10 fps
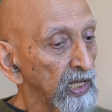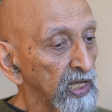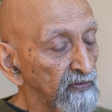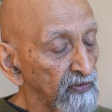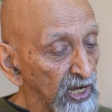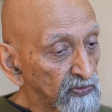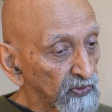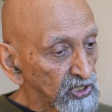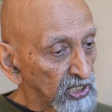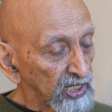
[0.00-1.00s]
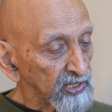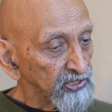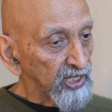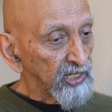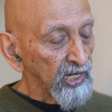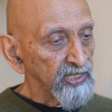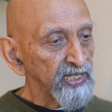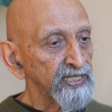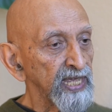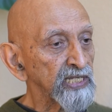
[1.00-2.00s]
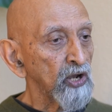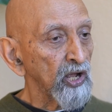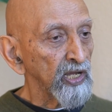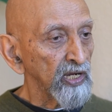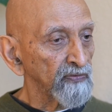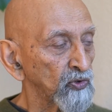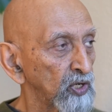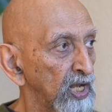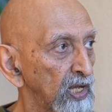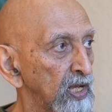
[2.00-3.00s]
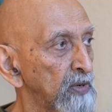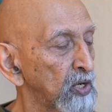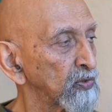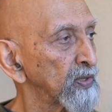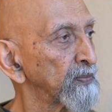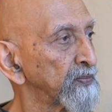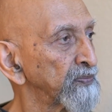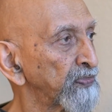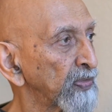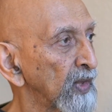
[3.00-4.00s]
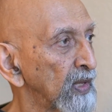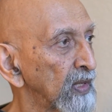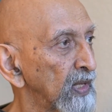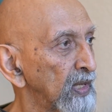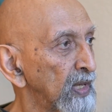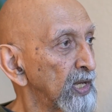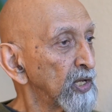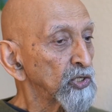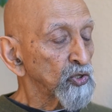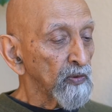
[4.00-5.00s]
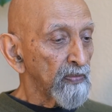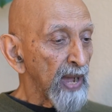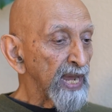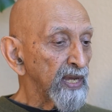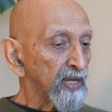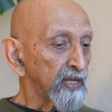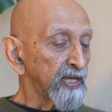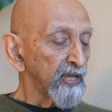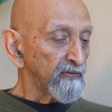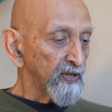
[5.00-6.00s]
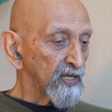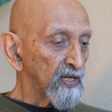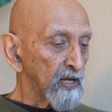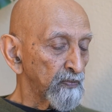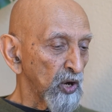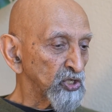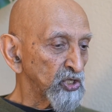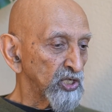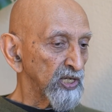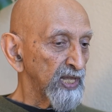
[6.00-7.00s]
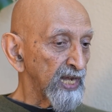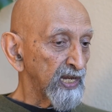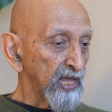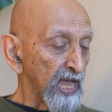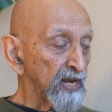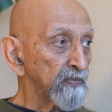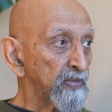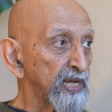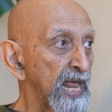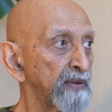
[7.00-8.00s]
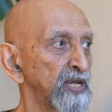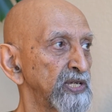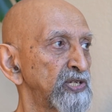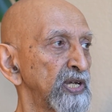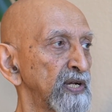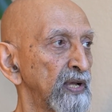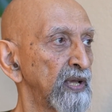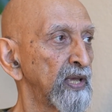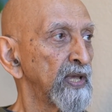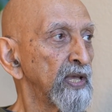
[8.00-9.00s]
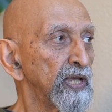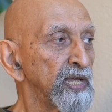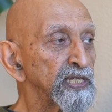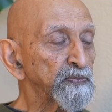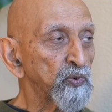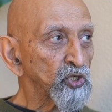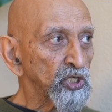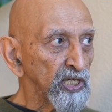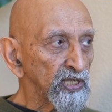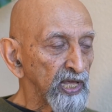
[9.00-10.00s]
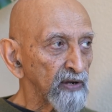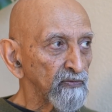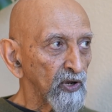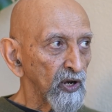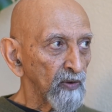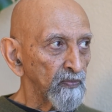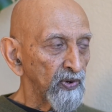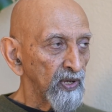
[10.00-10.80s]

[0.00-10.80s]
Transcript: He waits for certain signal and says, that's long enough today, come out. So by giving a posture that can be damaging, he's pushing the envelope.